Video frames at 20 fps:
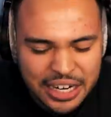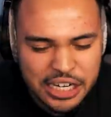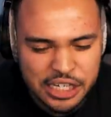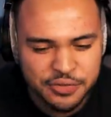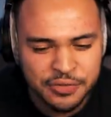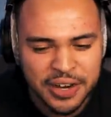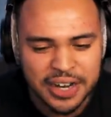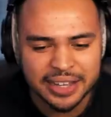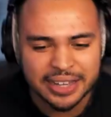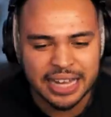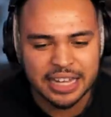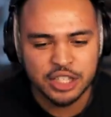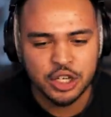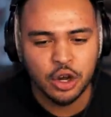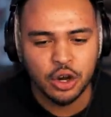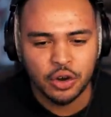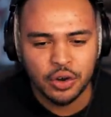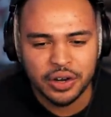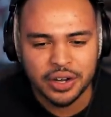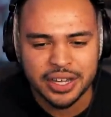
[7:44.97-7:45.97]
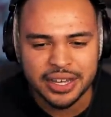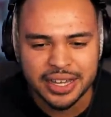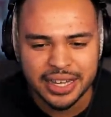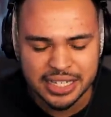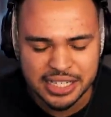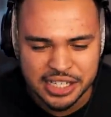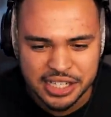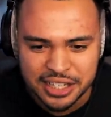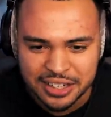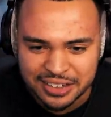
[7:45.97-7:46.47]
It is fitting that Todoroki
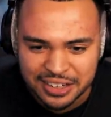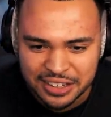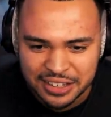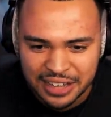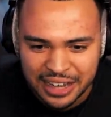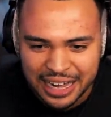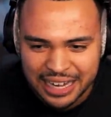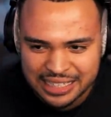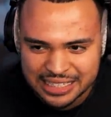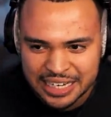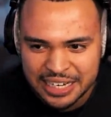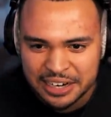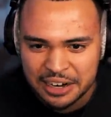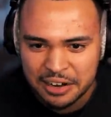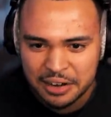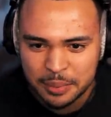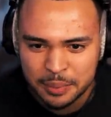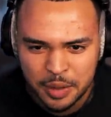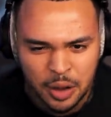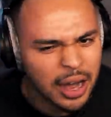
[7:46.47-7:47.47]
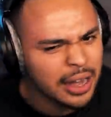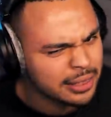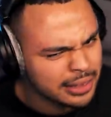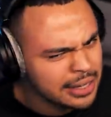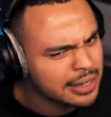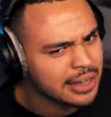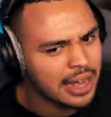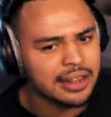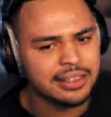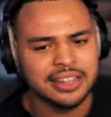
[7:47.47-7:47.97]
gets the, the last hit on him, though. I
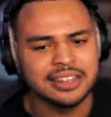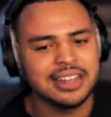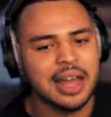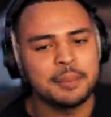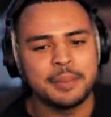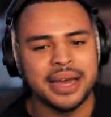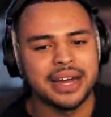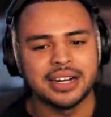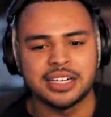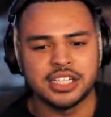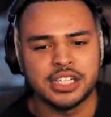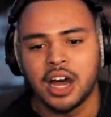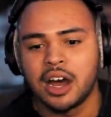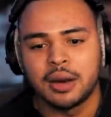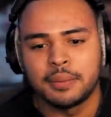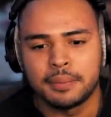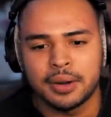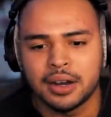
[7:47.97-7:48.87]
think I think that man is done,